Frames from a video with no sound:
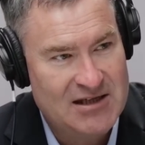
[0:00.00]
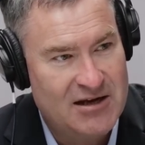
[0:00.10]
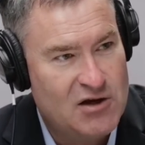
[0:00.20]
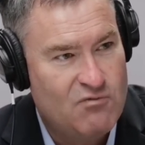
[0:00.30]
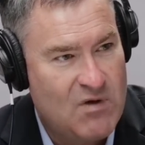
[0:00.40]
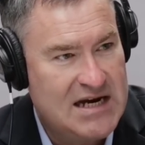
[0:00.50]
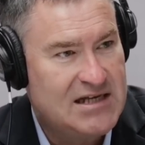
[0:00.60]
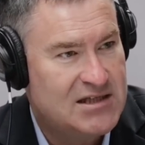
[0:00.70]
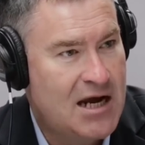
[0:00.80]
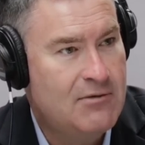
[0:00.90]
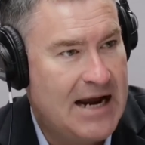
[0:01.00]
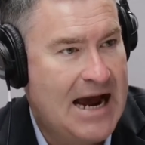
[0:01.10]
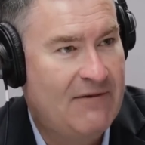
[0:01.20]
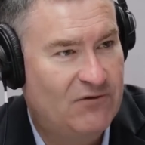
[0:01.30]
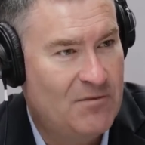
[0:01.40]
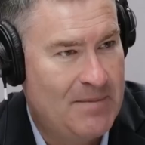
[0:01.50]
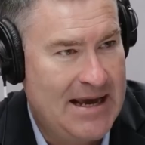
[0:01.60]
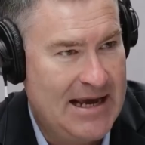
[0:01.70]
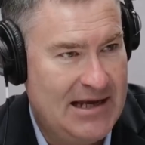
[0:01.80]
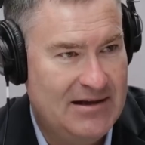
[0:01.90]
you really don't have to
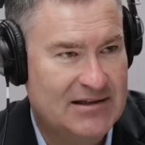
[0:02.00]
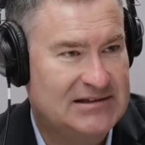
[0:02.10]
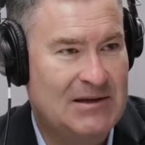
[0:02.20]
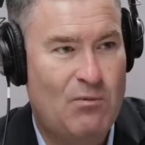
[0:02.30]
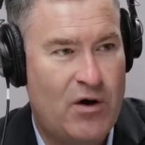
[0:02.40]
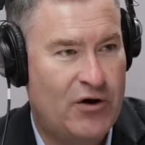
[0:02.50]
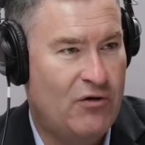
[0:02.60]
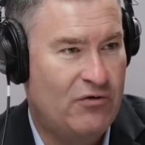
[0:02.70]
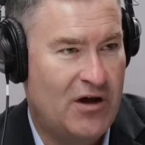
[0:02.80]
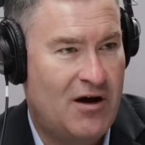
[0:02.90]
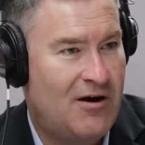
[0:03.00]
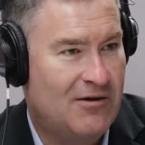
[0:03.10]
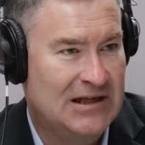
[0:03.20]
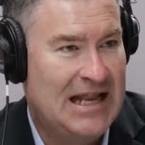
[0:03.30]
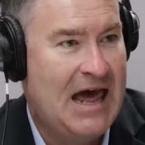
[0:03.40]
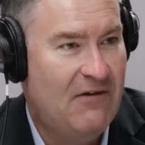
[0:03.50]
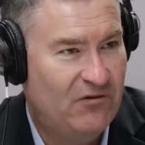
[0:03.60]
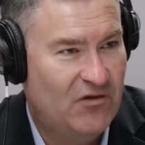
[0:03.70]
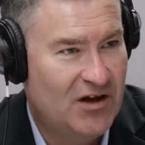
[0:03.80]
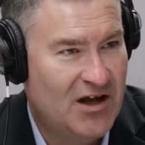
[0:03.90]
be someone on the hard
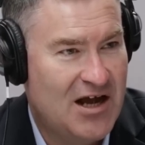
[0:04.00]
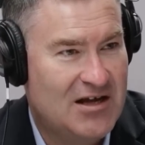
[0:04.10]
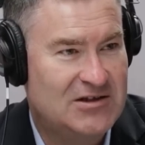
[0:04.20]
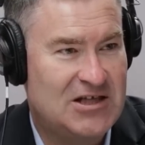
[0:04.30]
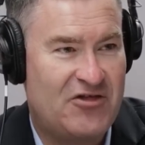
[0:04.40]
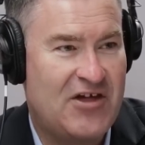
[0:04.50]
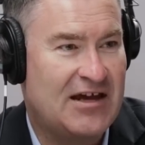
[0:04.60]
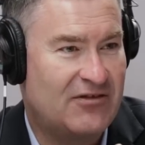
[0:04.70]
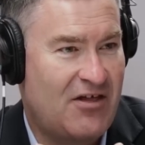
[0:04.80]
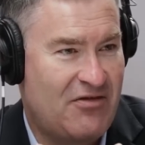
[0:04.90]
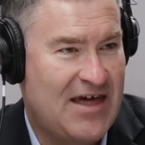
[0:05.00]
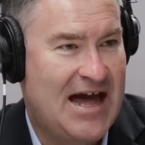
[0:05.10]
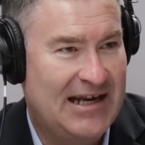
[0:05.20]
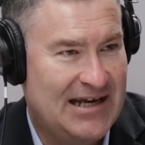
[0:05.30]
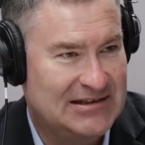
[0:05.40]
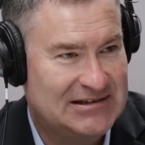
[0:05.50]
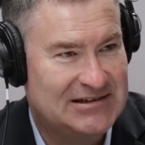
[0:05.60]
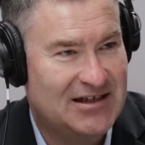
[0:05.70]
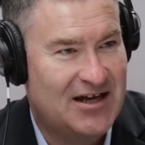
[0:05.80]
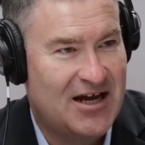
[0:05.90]
left to think that
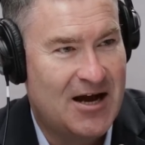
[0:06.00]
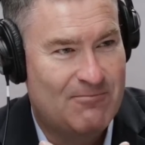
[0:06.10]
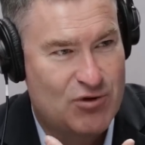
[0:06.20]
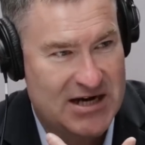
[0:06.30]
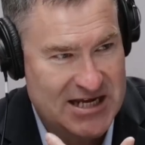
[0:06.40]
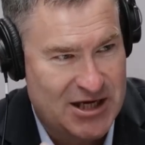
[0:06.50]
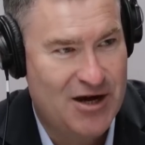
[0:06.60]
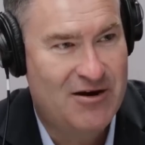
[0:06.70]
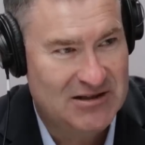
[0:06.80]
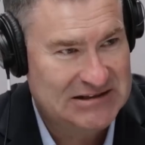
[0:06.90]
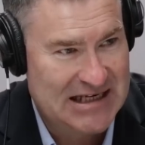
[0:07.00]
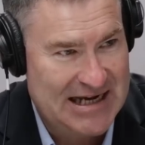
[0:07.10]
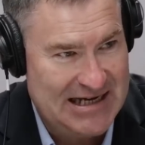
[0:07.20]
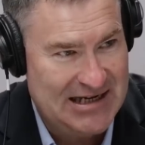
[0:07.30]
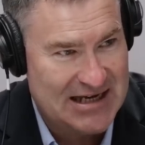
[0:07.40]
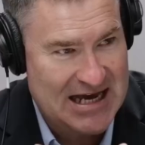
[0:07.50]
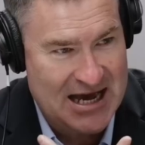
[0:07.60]
is a pretty ghastly